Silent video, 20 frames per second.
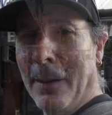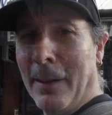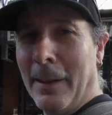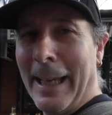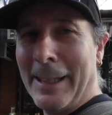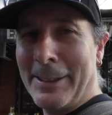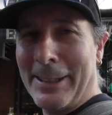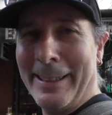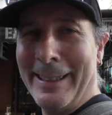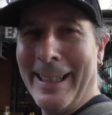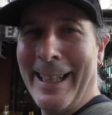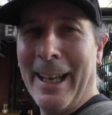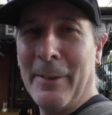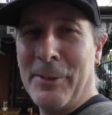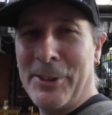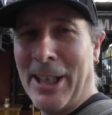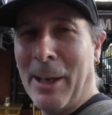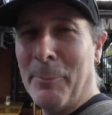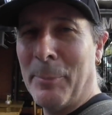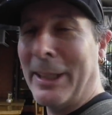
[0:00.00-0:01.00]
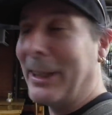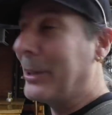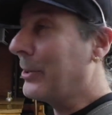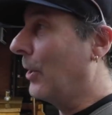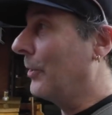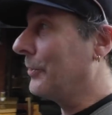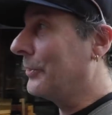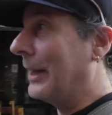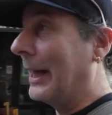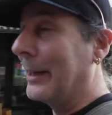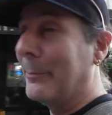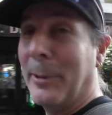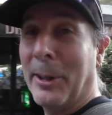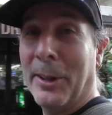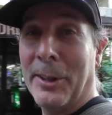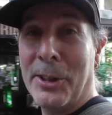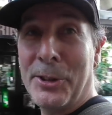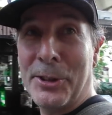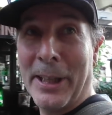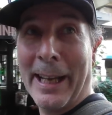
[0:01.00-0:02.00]
Actually, I did have somebody contact me
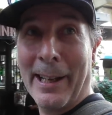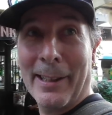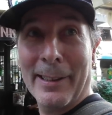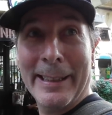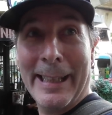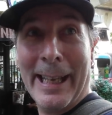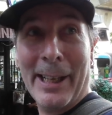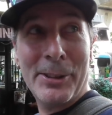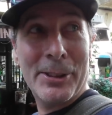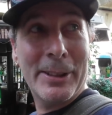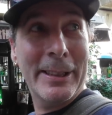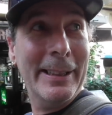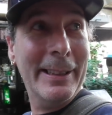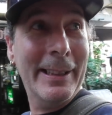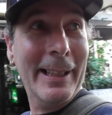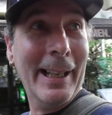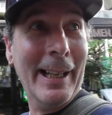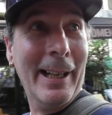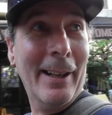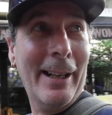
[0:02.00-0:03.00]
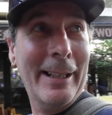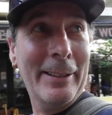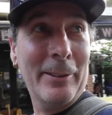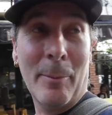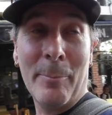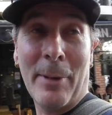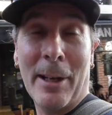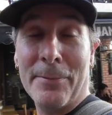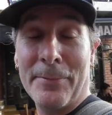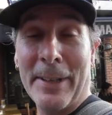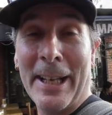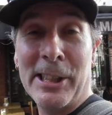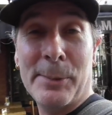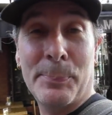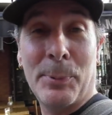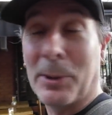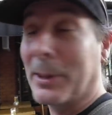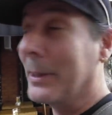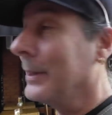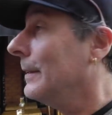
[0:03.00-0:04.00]
on the channel. He actually, on my
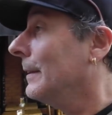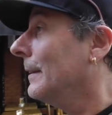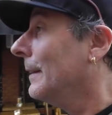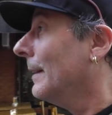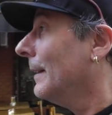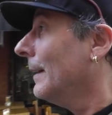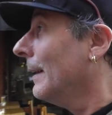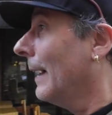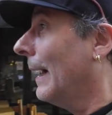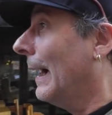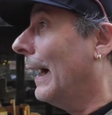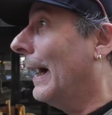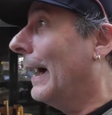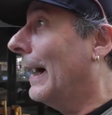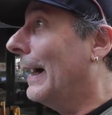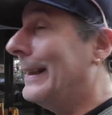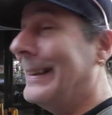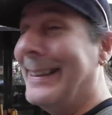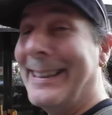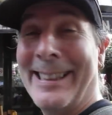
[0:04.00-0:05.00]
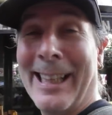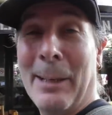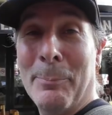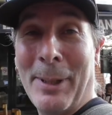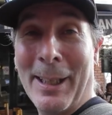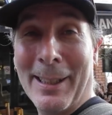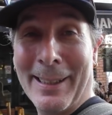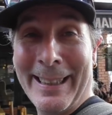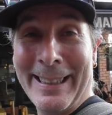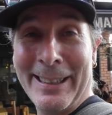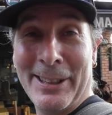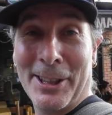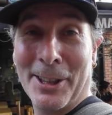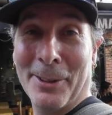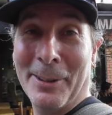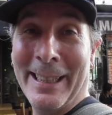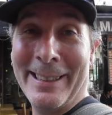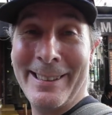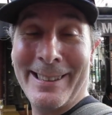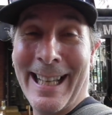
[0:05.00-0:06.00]
Facebook, he sent me a link
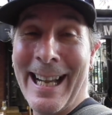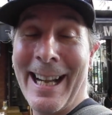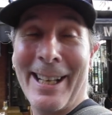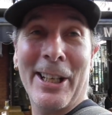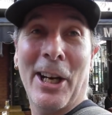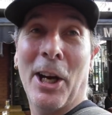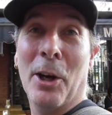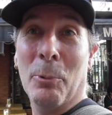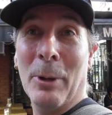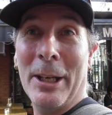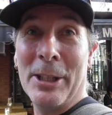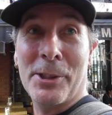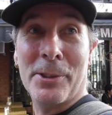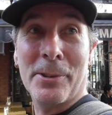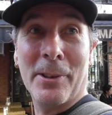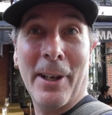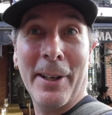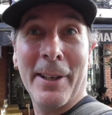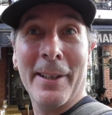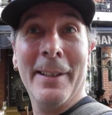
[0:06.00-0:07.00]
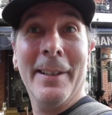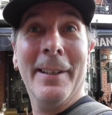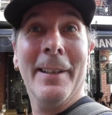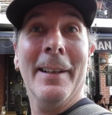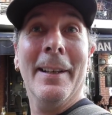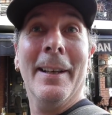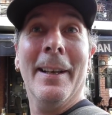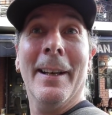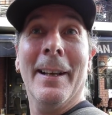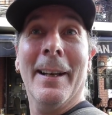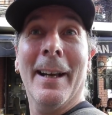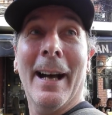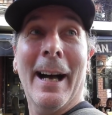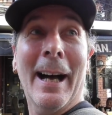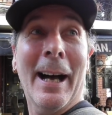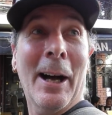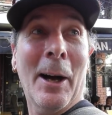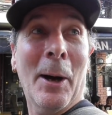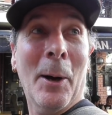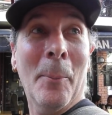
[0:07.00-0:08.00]
to a taco restaurant.
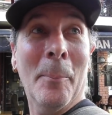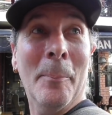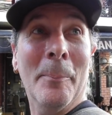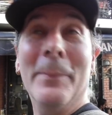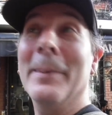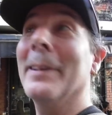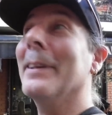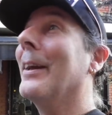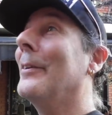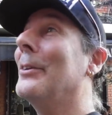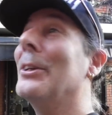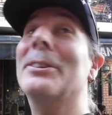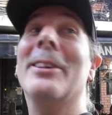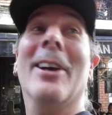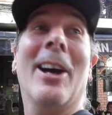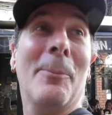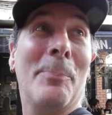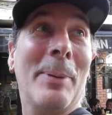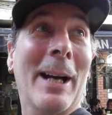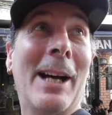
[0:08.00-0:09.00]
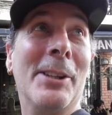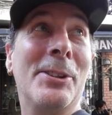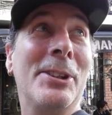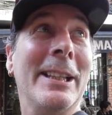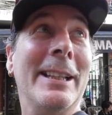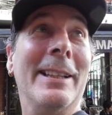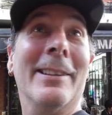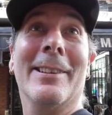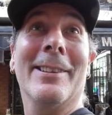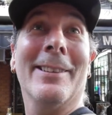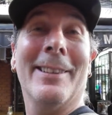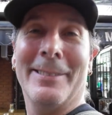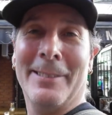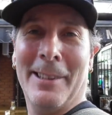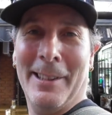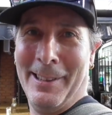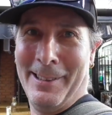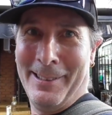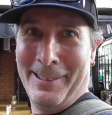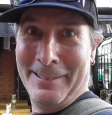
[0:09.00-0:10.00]
I'm just going past here,
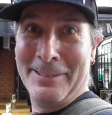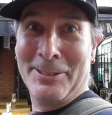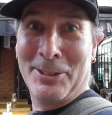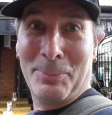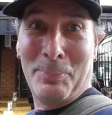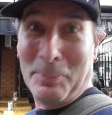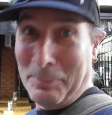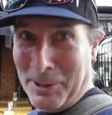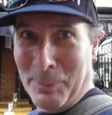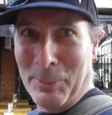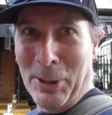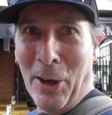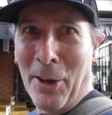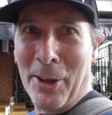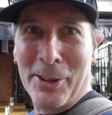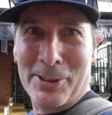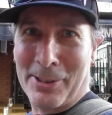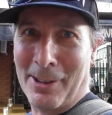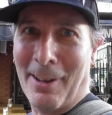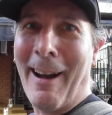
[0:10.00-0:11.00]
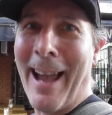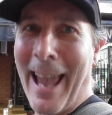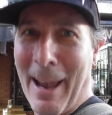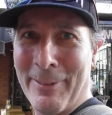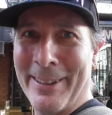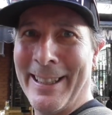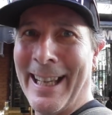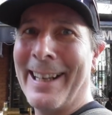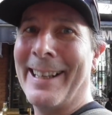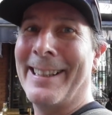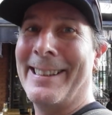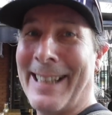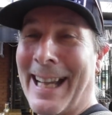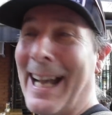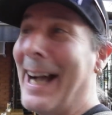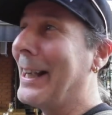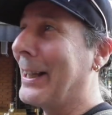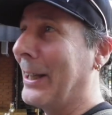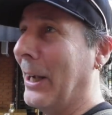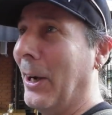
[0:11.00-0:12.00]
and to be honest, I haven't had a
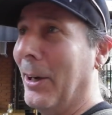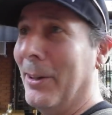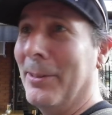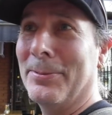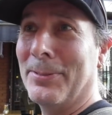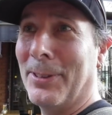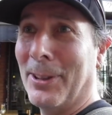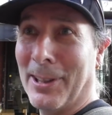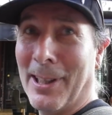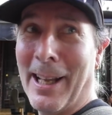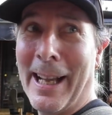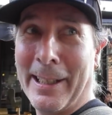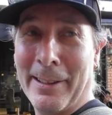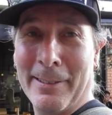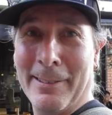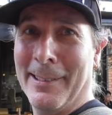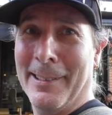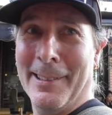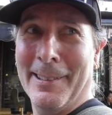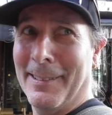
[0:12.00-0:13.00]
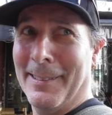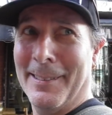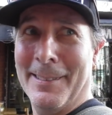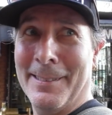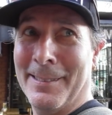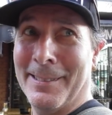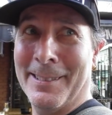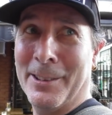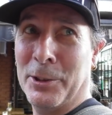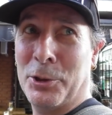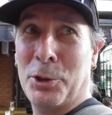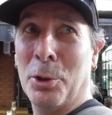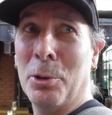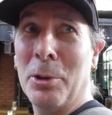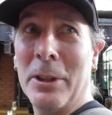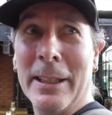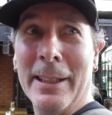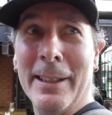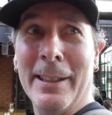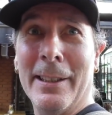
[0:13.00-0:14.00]
taco for like 2
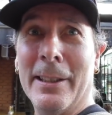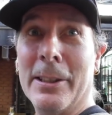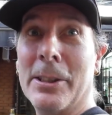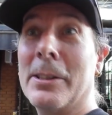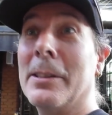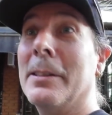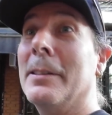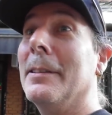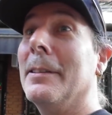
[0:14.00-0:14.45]
years.